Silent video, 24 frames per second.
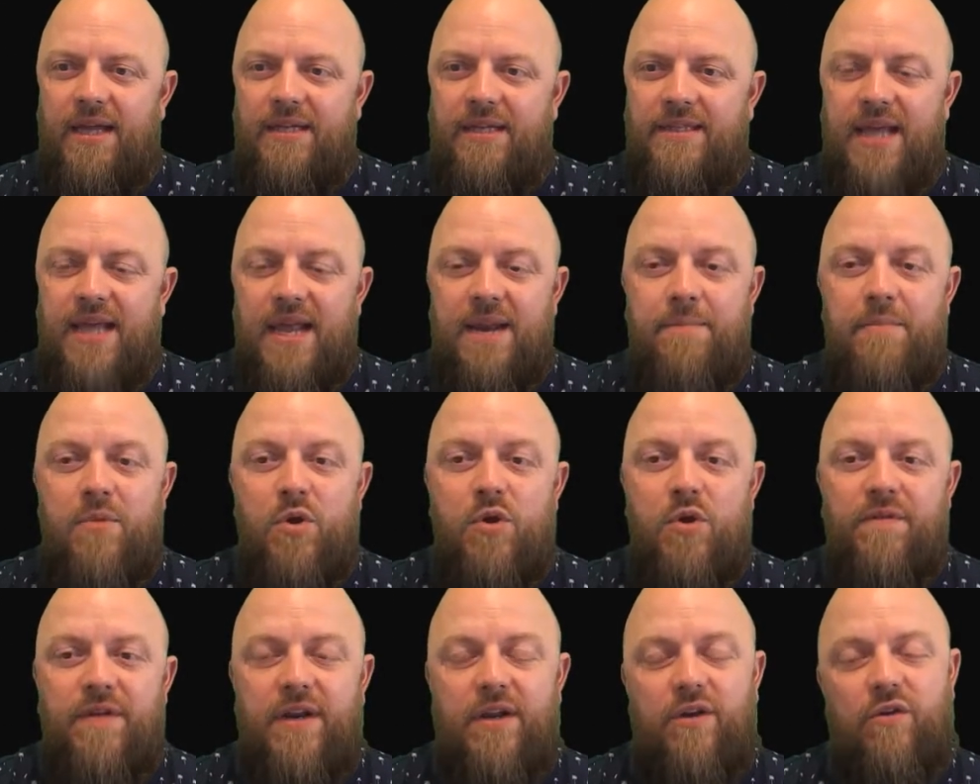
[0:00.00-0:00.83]
then
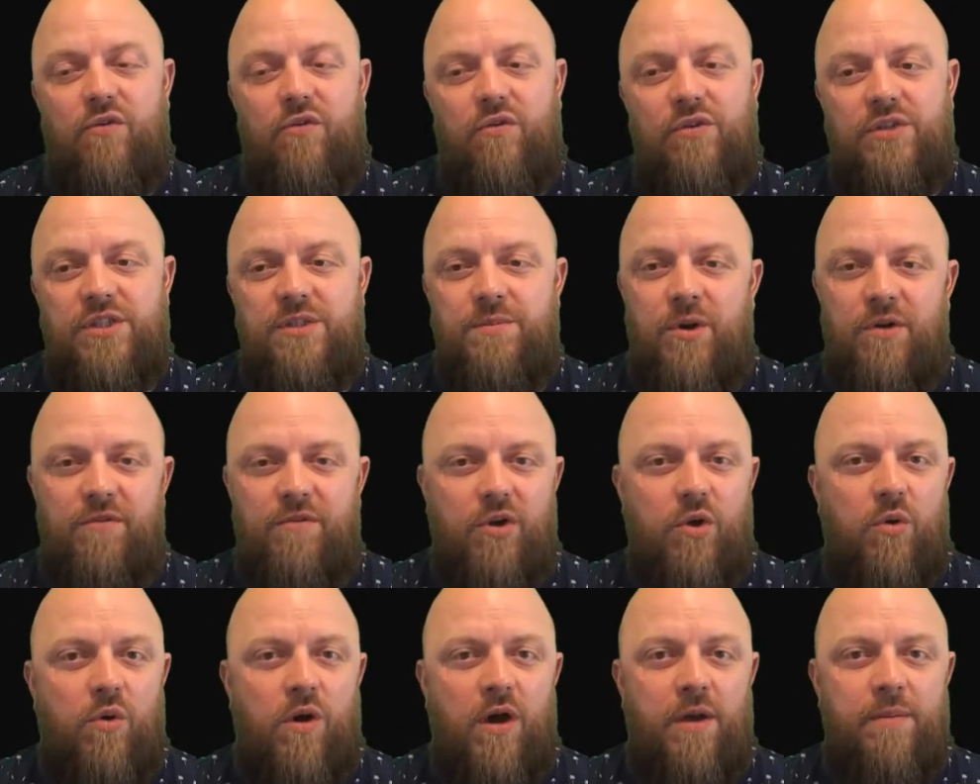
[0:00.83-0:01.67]
move it across to my
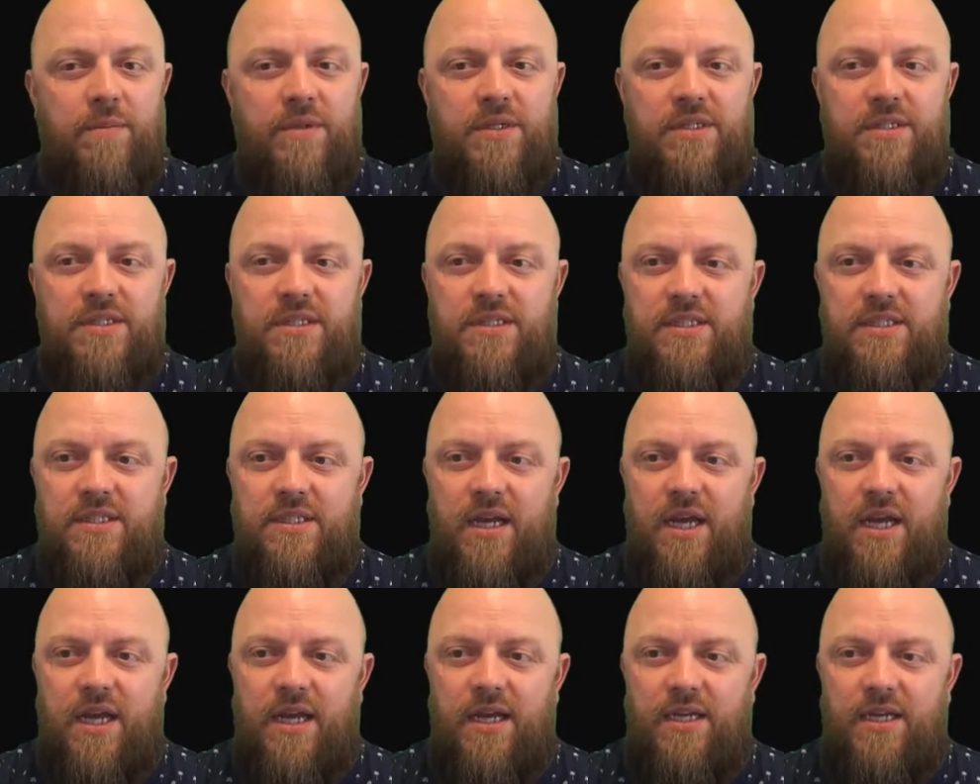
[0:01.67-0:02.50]

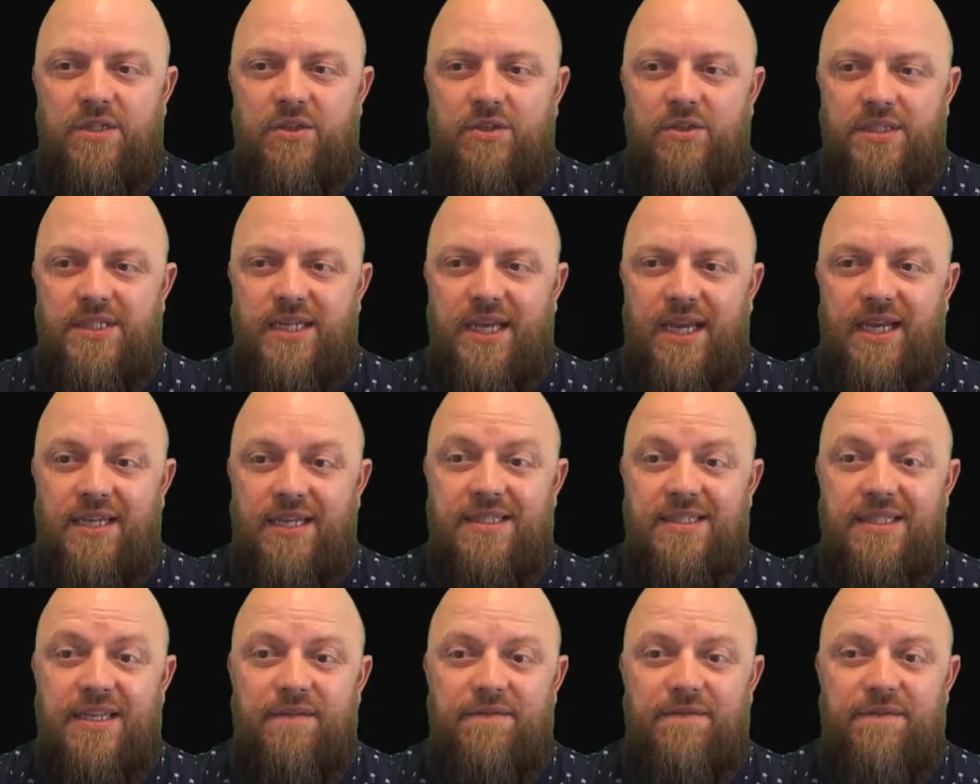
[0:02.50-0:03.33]

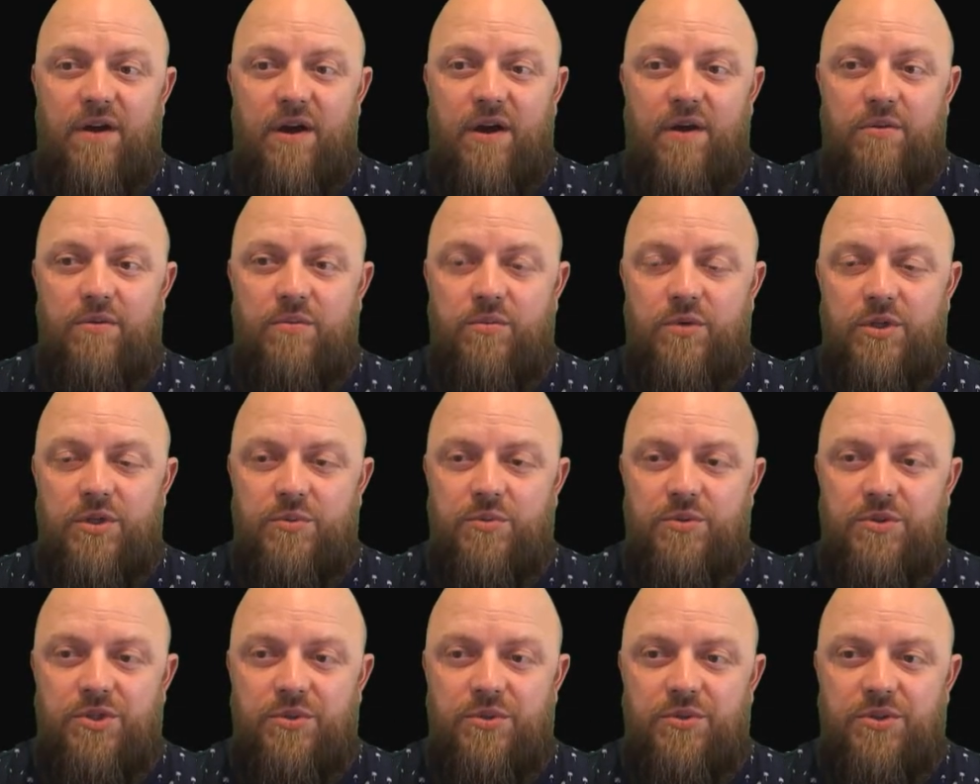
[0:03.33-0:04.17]
requirements.txt file,
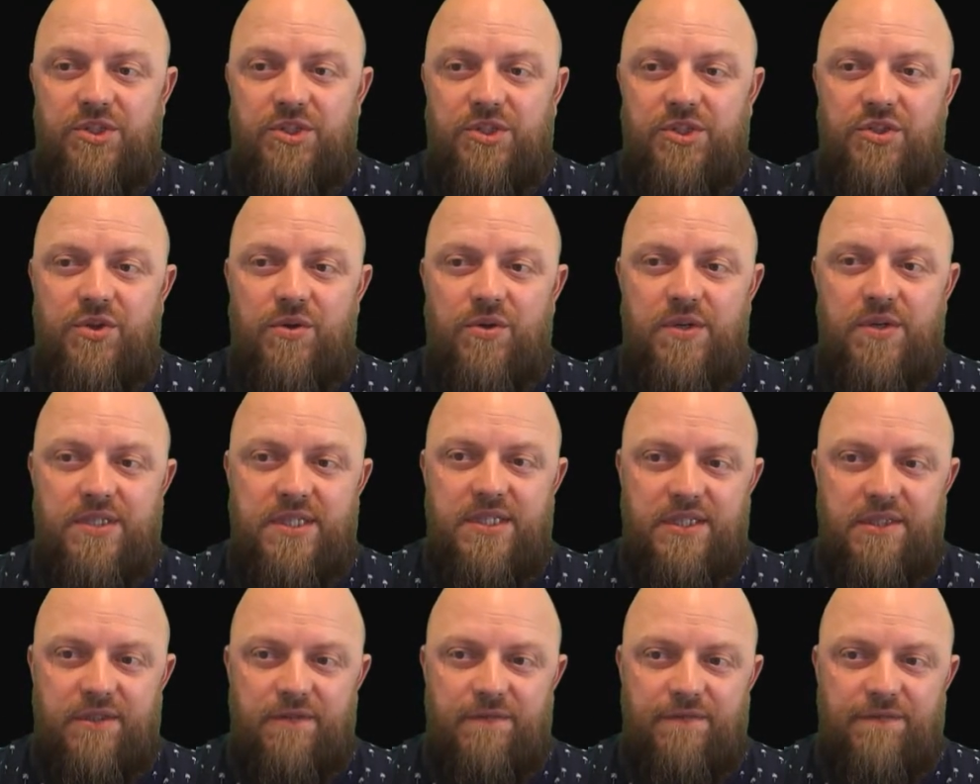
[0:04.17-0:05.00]
which we'll do as soon
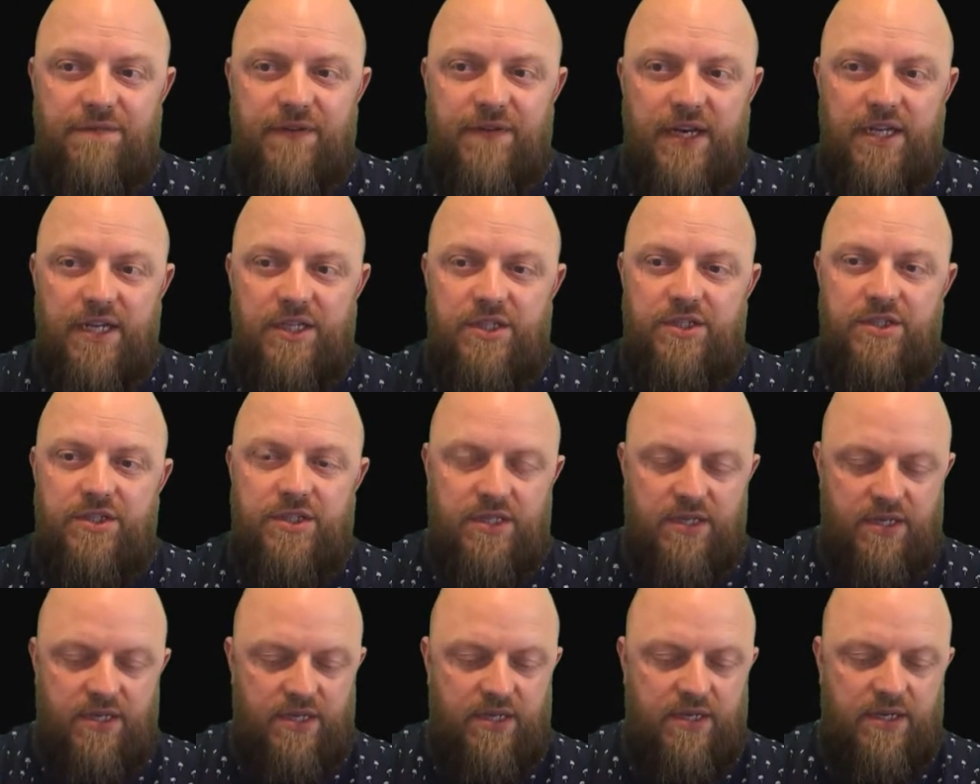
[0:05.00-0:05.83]
as this is
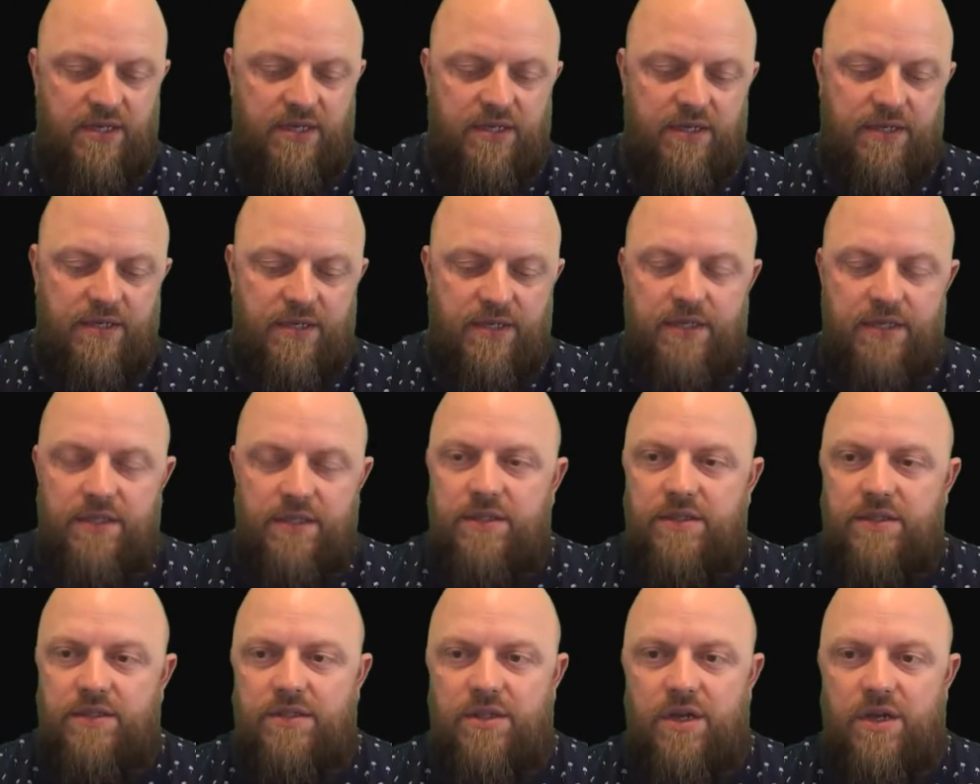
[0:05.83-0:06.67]
finished.
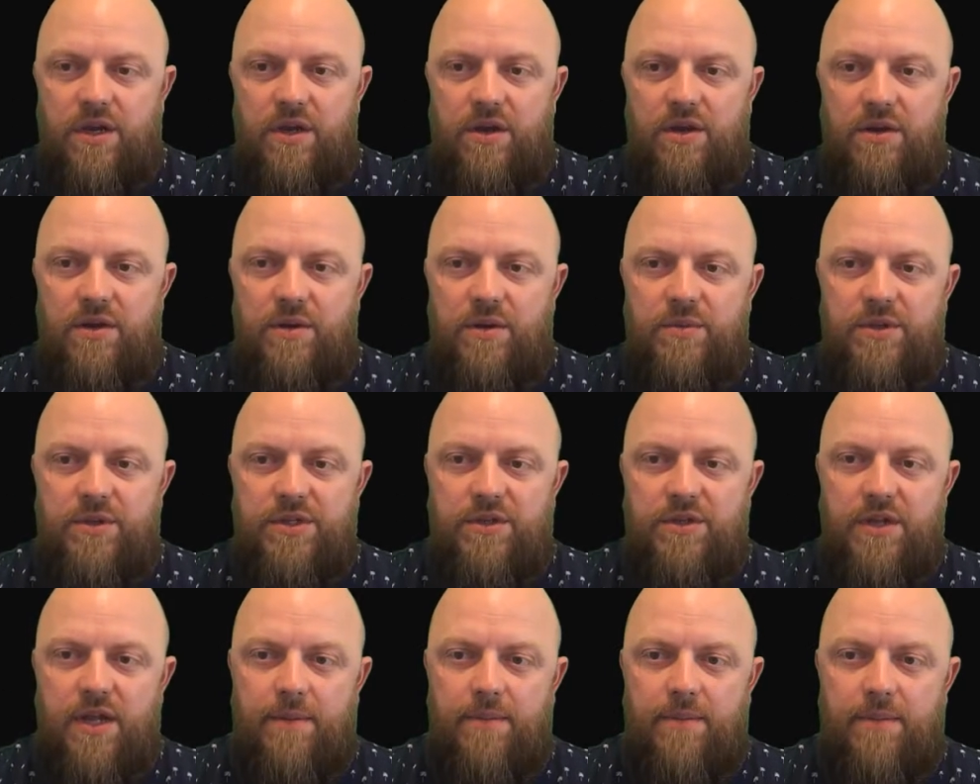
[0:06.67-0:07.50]
So, and we
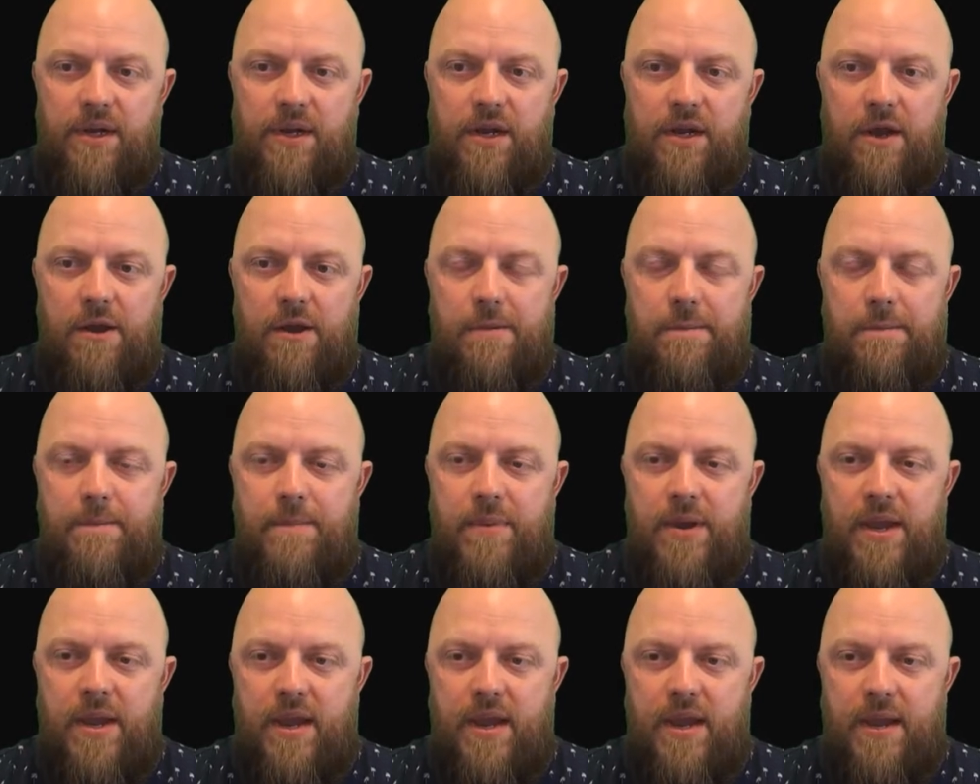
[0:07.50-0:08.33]
do that by going
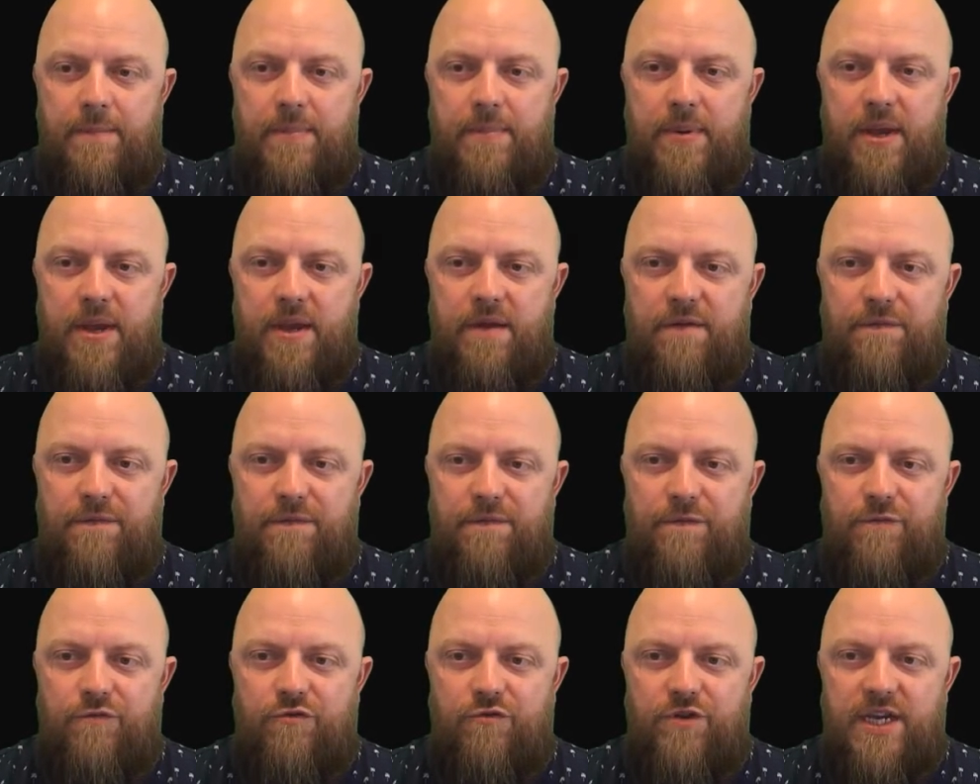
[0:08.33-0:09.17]
pip
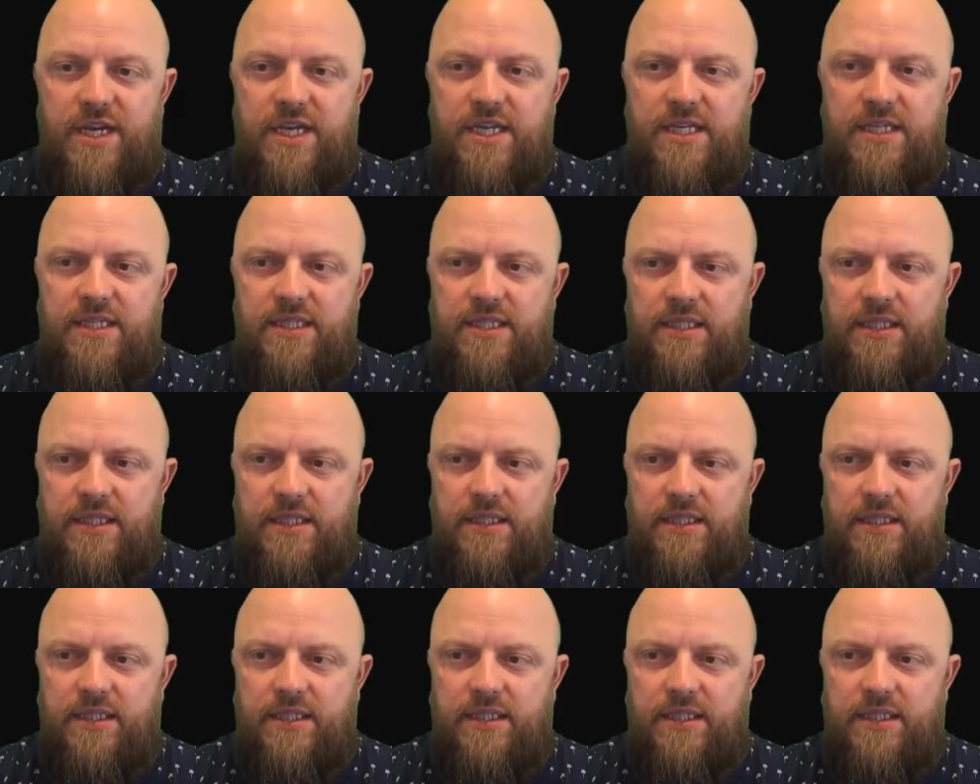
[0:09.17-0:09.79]
freeze,